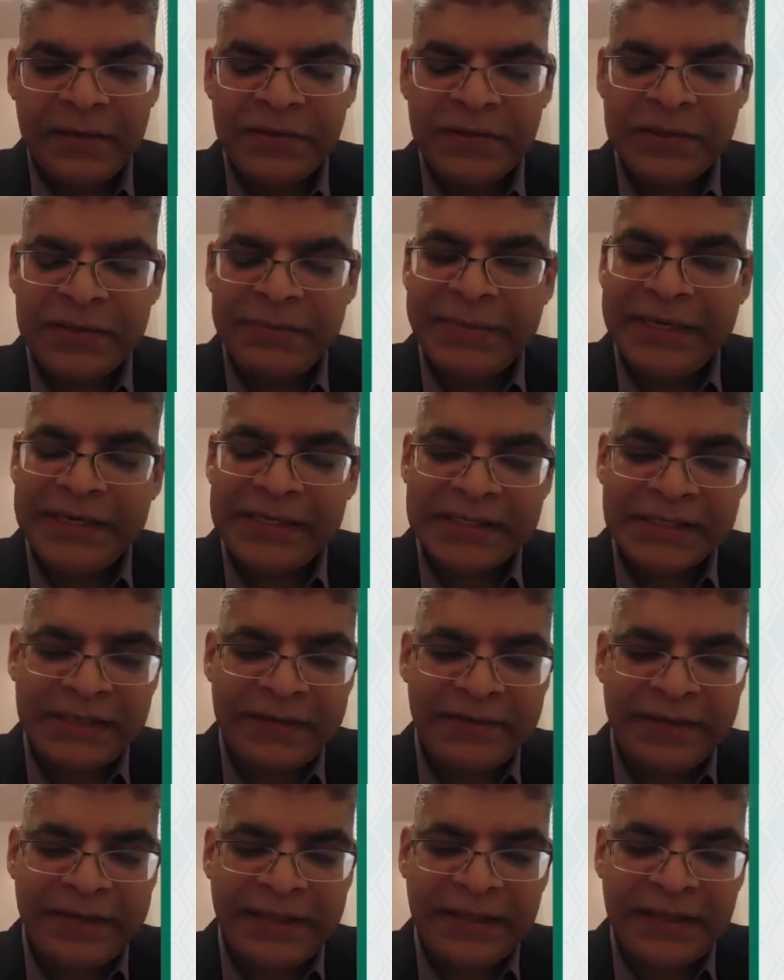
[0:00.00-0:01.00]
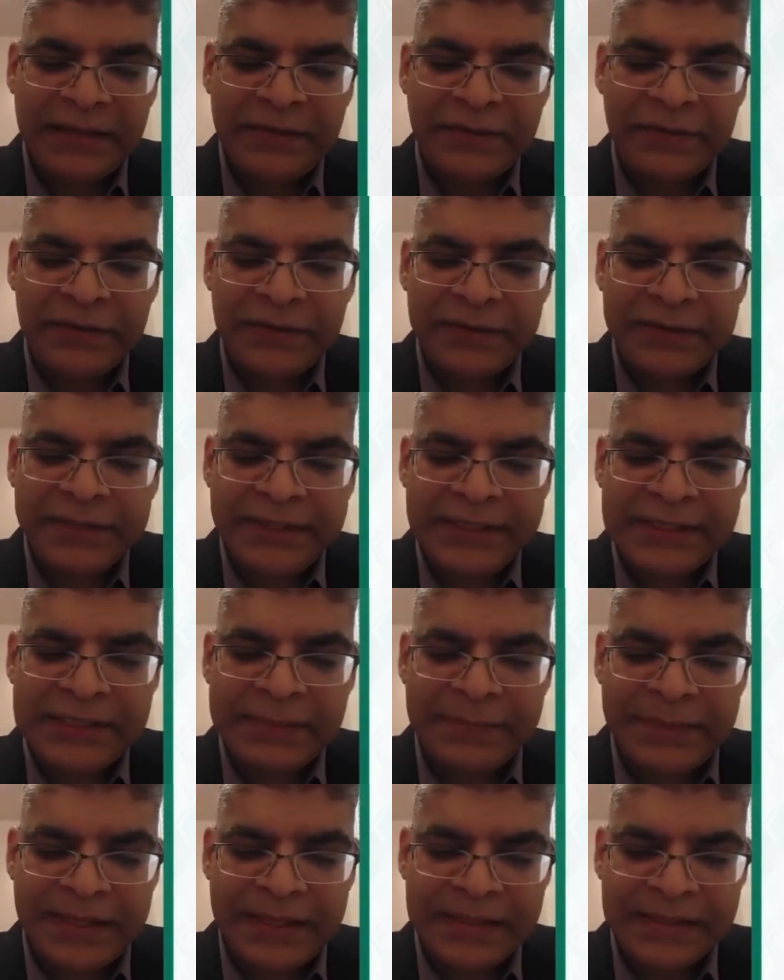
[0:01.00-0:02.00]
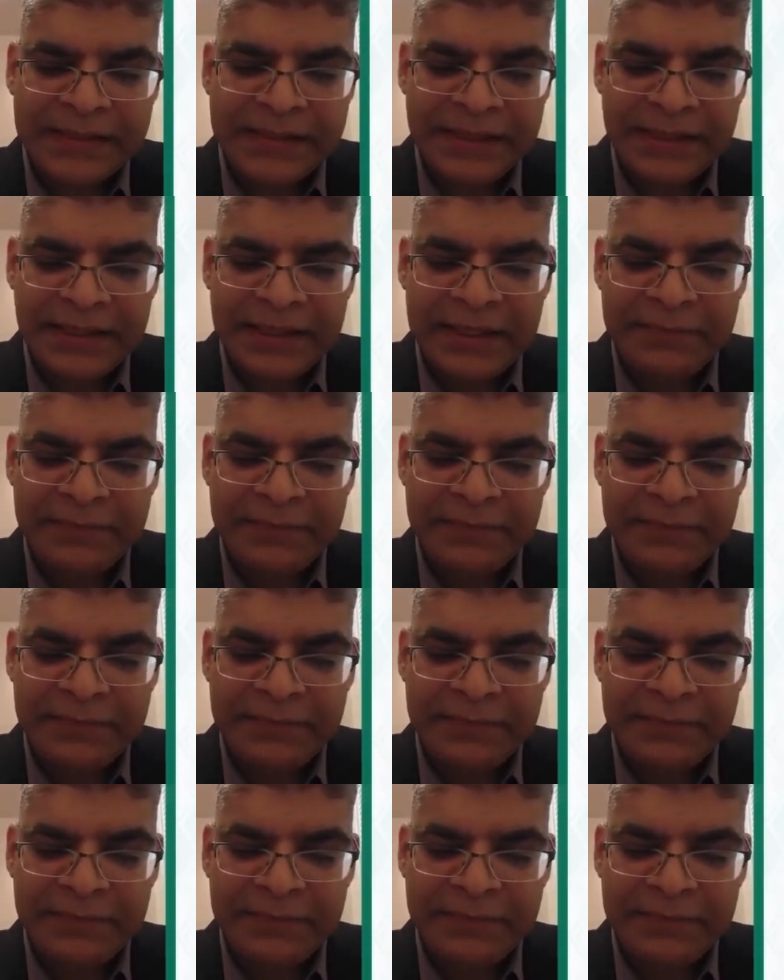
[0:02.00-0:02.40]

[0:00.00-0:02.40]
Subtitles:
who's the Minister of Health, for really sponsoring